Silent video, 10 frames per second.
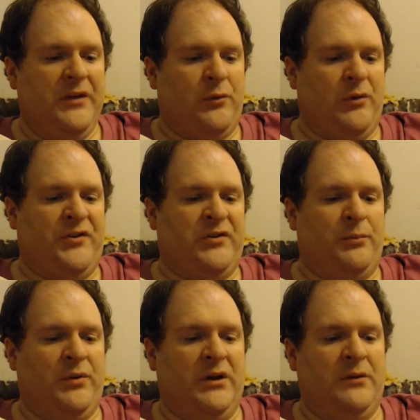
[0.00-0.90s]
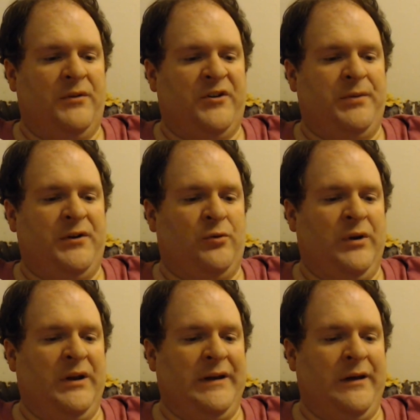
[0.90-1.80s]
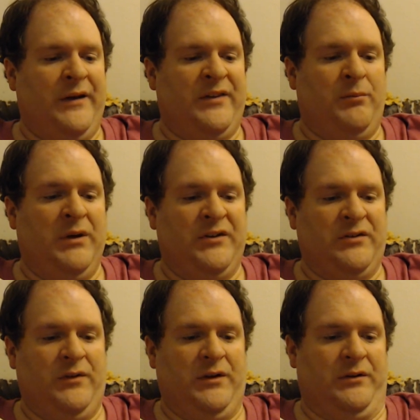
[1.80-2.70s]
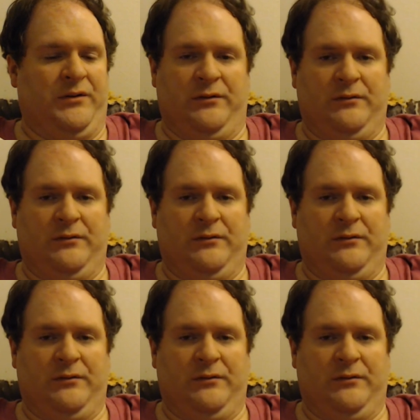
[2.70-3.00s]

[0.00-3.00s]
The rest of the blood must be drained out at the base of the altar.